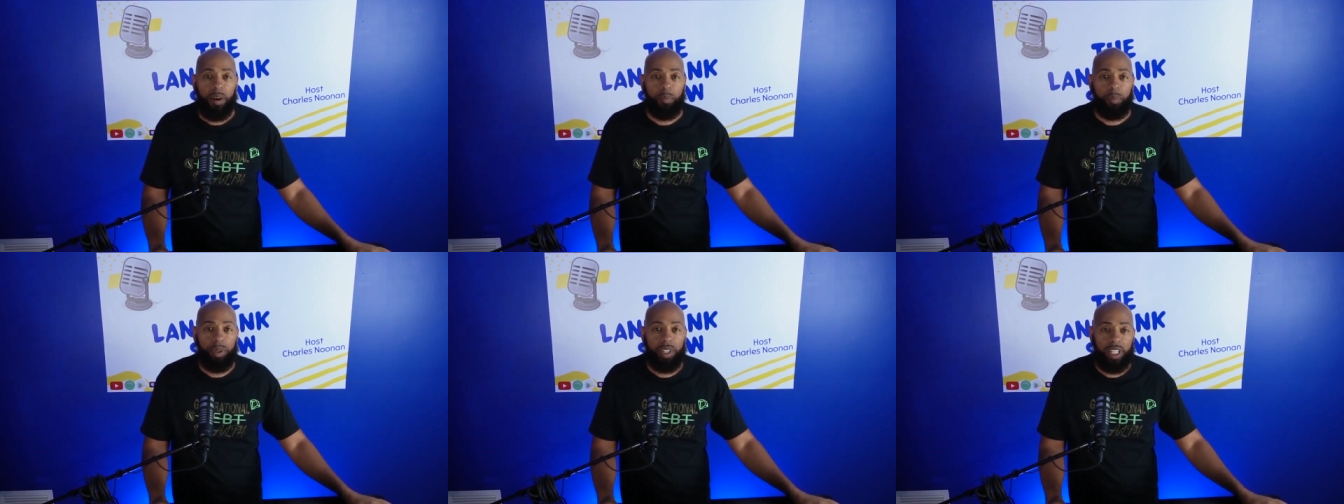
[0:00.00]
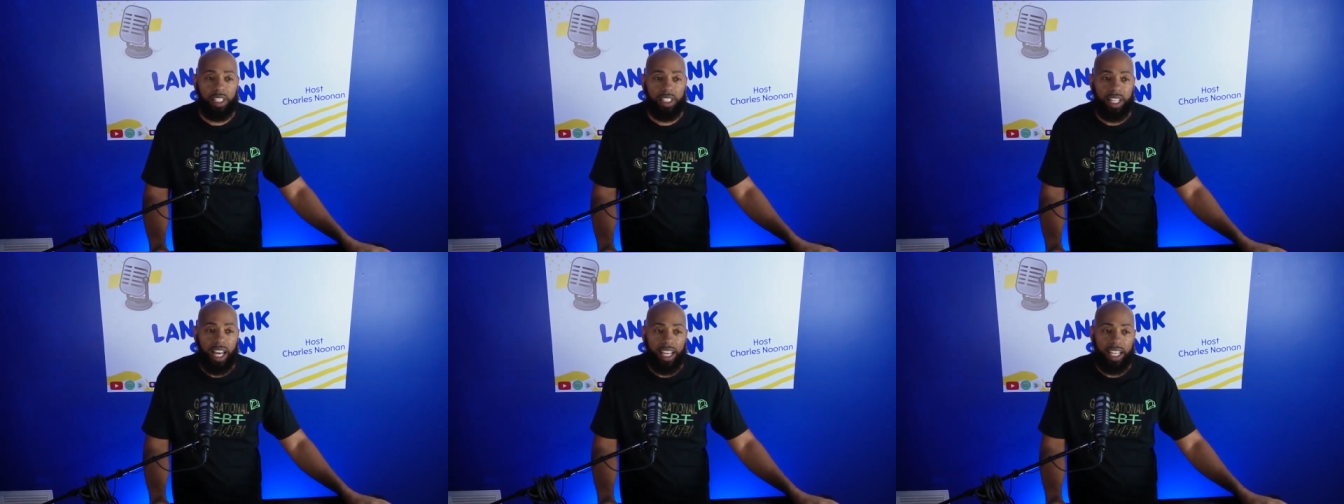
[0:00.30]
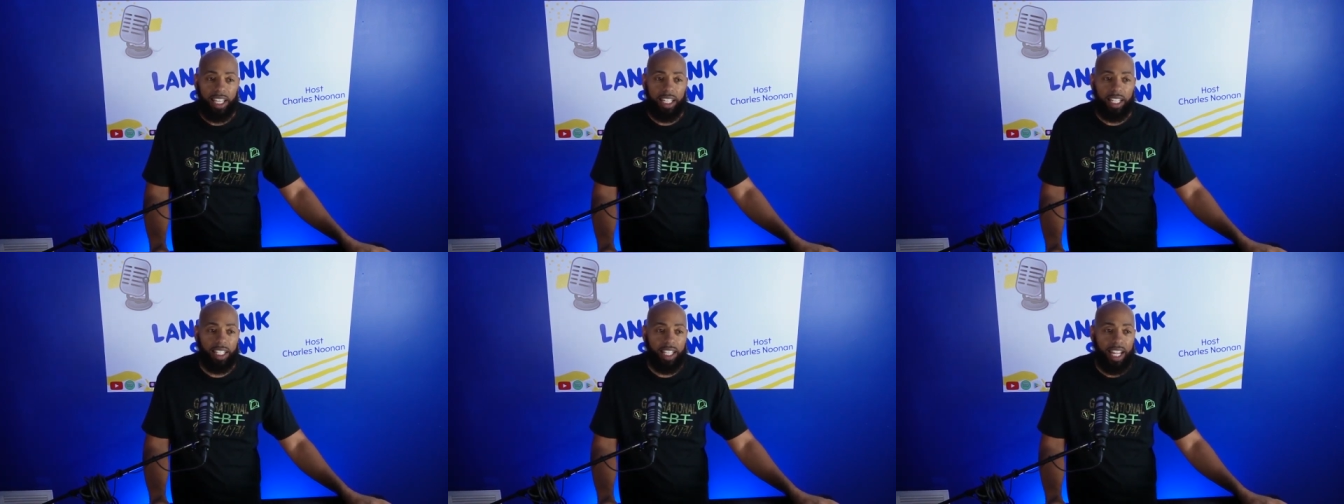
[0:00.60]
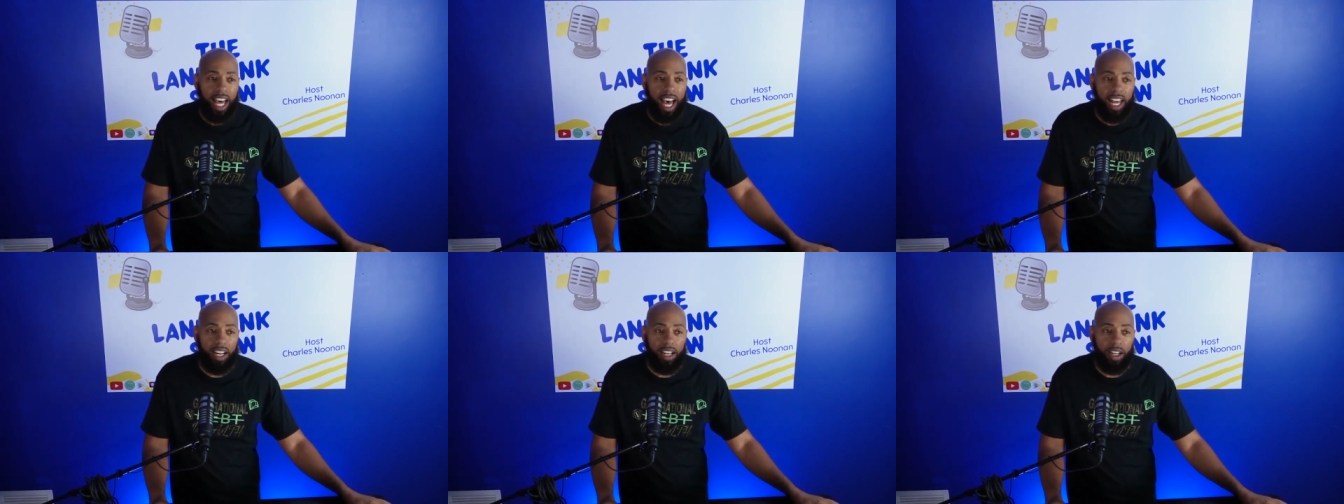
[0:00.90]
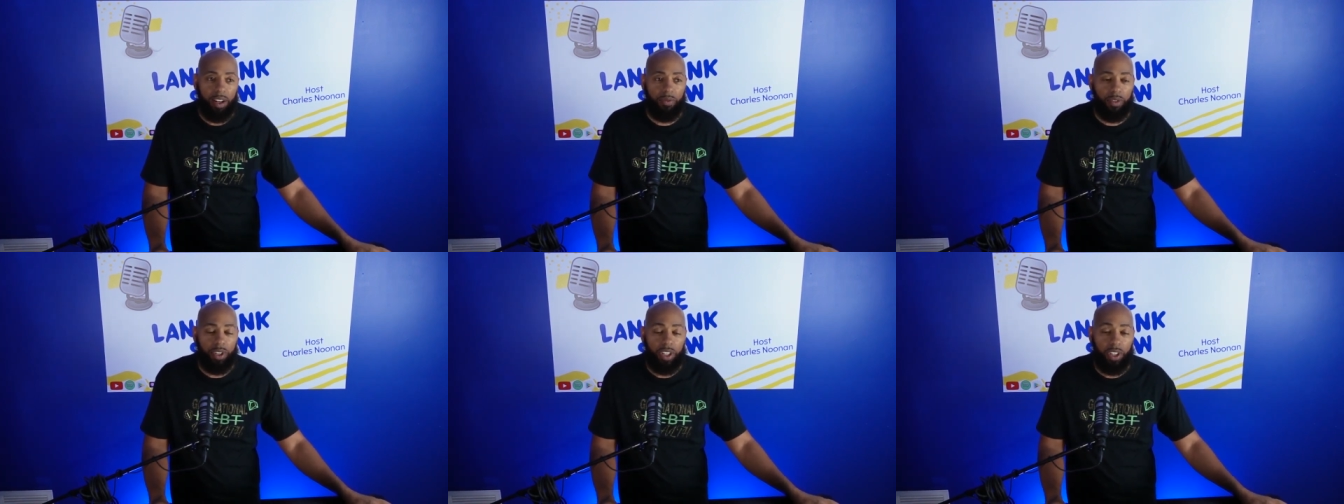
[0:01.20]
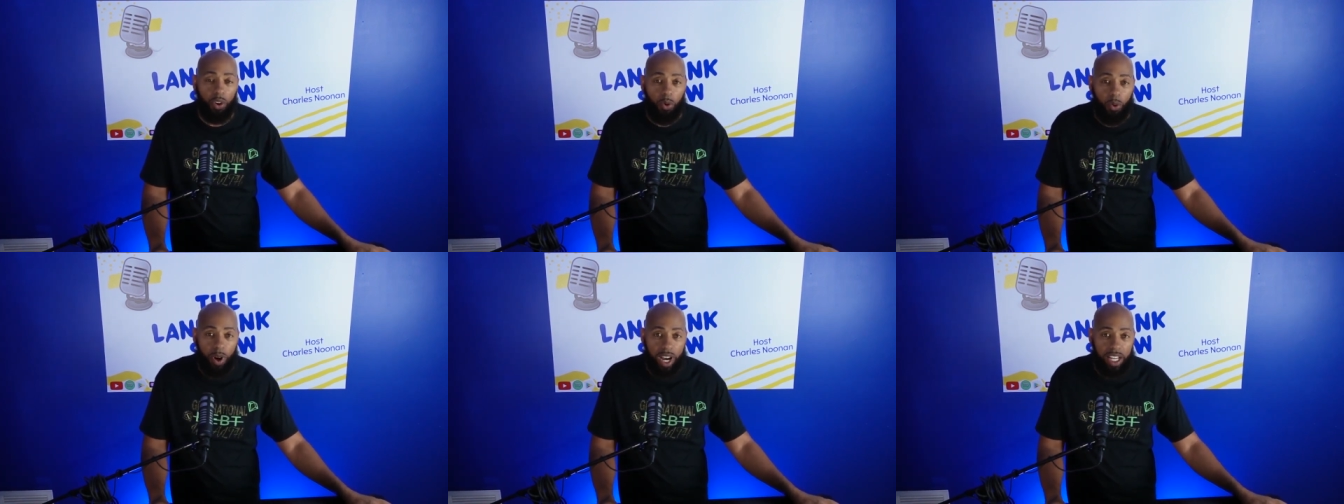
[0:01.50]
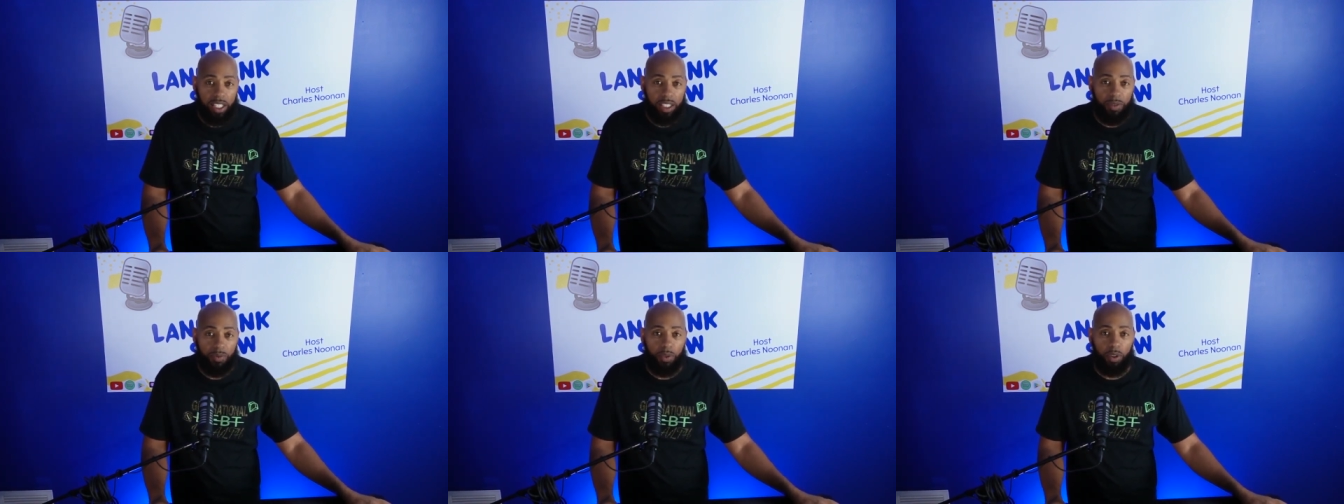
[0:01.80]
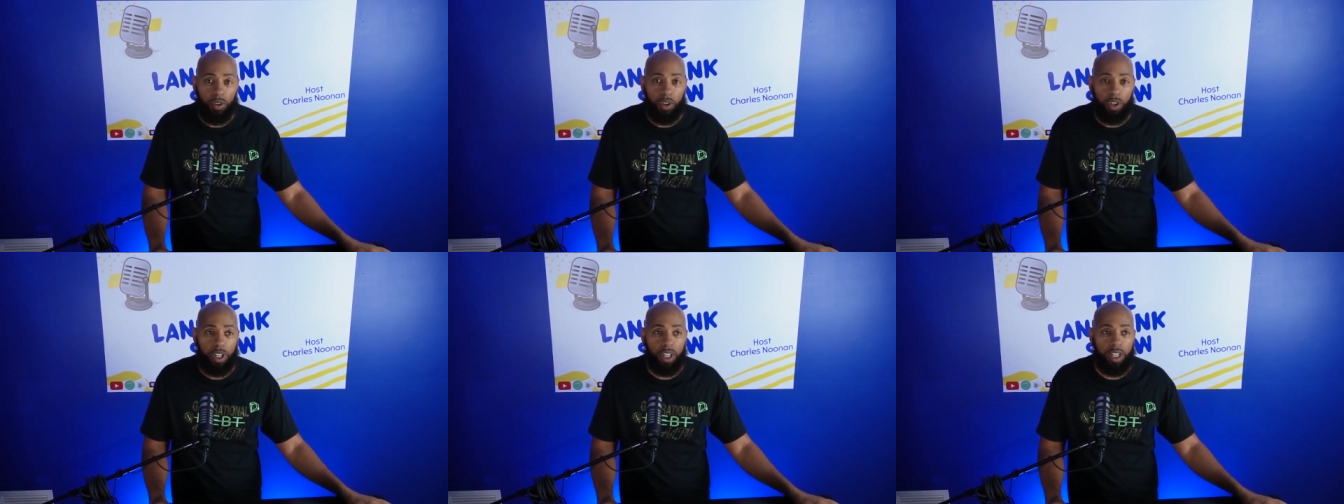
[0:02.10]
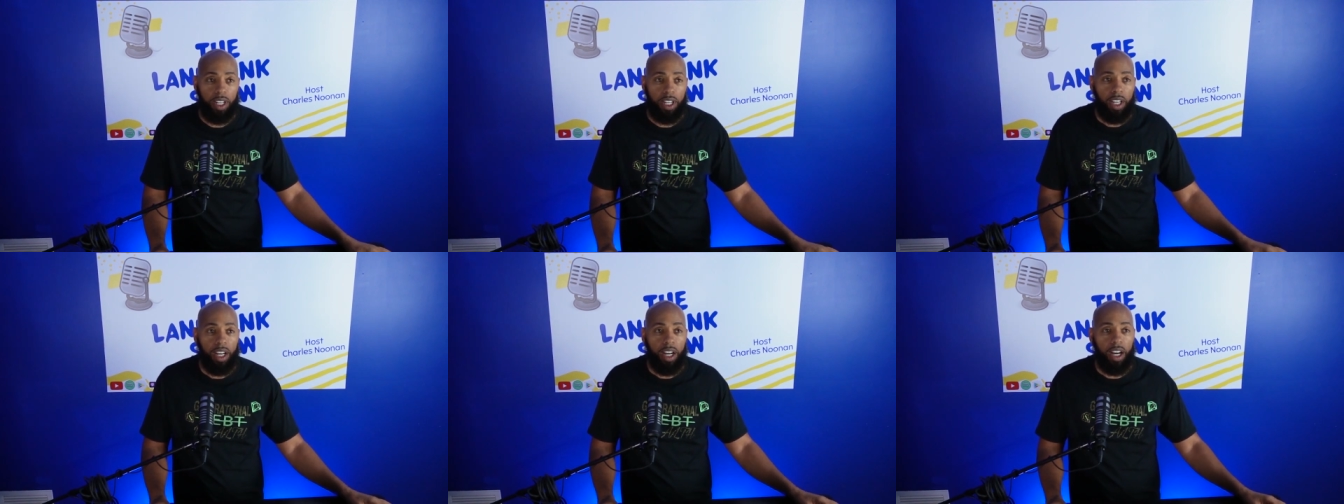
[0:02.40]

because I get a lot of requests for